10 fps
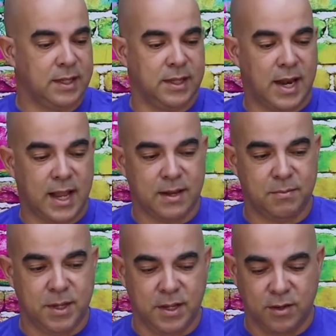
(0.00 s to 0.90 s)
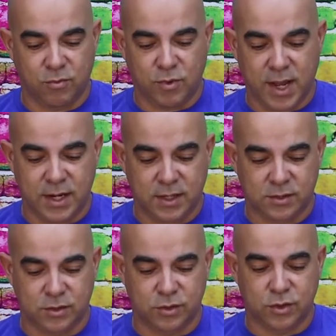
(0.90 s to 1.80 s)
that I can be ready
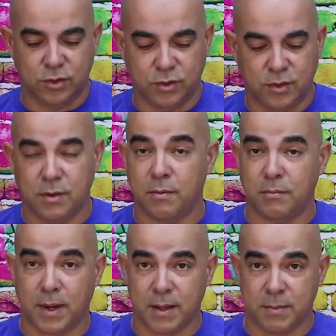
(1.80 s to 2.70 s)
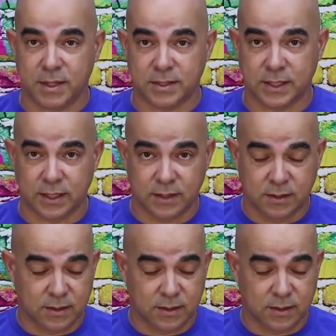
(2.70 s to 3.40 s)
to do my mixing